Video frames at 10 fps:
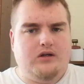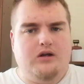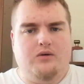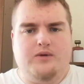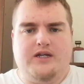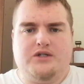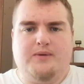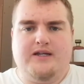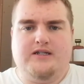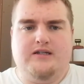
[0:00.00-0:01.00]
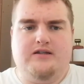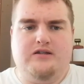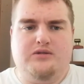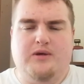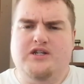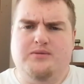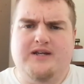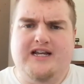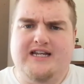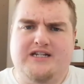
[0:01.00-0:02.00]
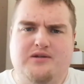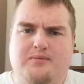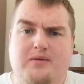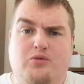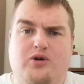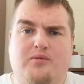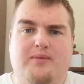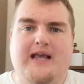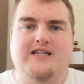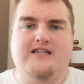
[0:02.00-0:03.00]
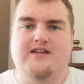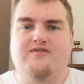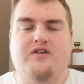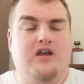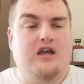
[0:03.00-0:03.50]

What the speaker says: we expected Spurs to be at least a bit more competitive.